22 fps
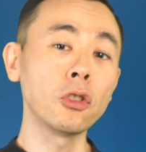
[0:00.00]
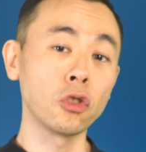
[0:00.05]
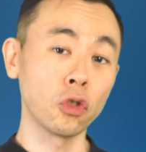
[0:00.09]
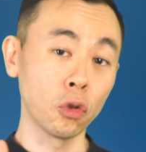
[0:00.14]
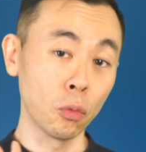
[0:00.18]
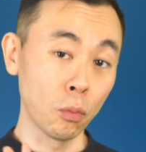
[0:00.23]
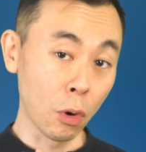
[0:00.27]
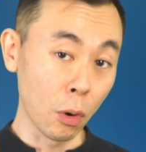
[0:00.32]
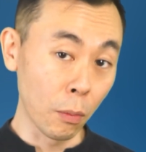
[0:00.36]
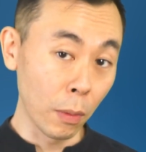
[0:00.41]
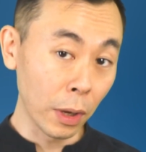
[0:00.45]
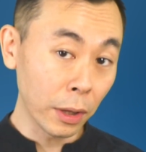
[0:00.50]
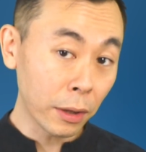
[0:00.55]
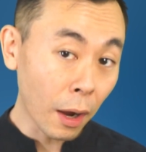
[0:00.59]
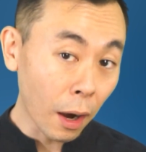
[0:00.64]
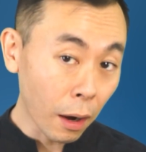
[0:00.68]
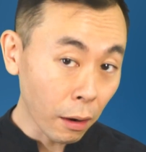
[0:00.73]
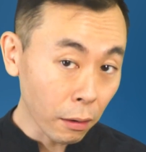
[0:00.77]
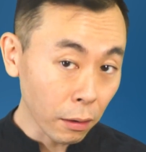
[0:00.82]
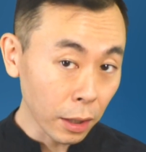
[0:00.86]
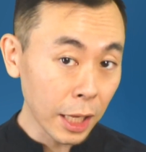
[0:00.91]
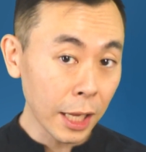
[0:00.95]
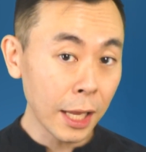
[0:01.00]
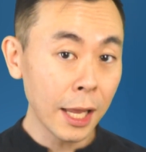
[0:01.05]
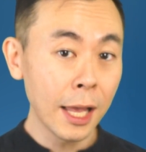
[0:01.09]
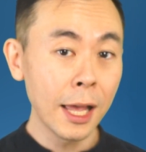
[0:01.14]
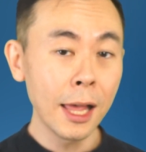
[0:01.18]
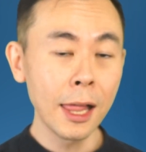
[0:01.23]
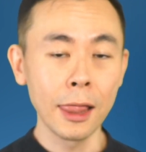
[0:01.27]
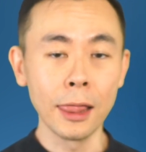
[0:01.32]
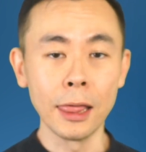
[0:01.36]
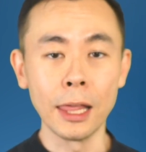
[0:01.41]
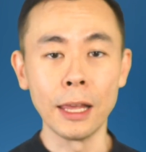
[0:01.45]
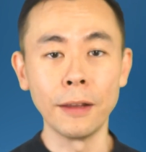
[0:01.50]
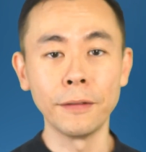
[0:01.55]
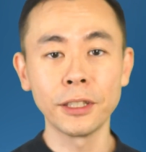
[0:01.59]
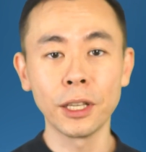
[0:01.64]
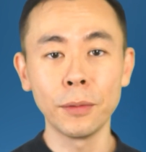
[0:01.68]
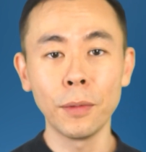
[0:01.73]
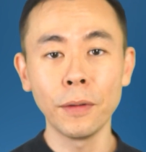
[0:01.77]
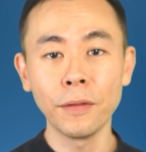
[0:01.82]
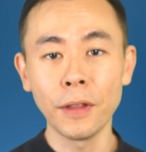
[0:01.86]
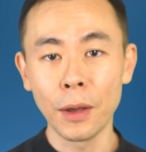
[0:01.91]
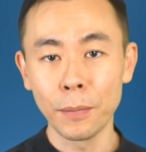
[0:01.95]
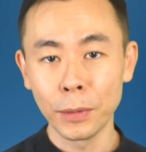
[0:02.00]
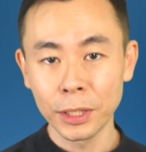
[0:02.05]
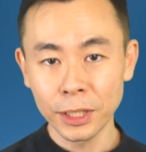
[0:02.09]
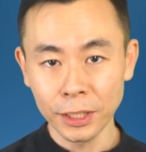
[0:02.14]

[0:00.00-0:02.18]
to momentarily leave some of them